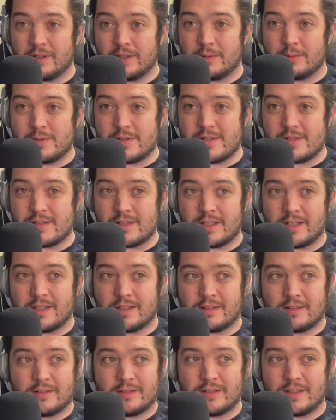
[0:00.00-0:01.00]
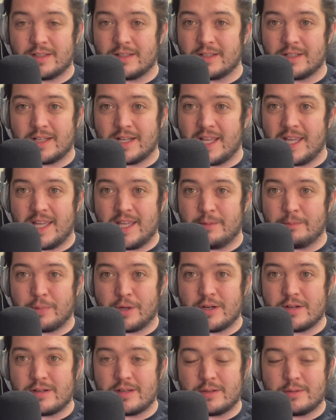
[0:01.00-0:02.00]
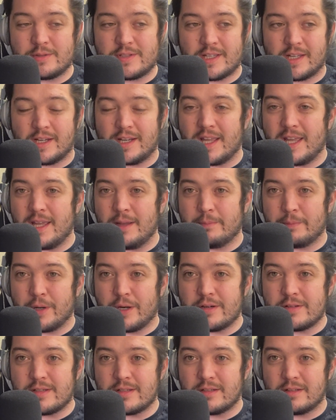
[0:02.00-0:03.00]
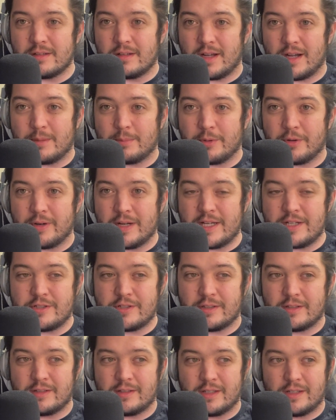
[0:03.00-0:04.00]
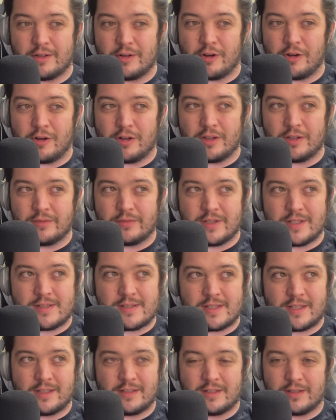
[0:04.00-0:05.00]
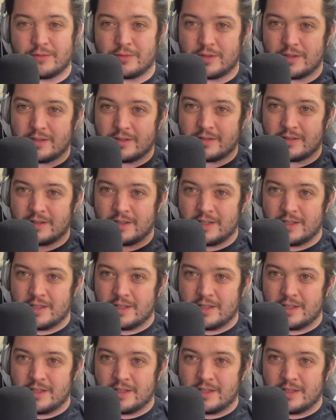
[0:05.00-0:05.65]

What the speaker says: It was like an 8-person operation, and all of us had different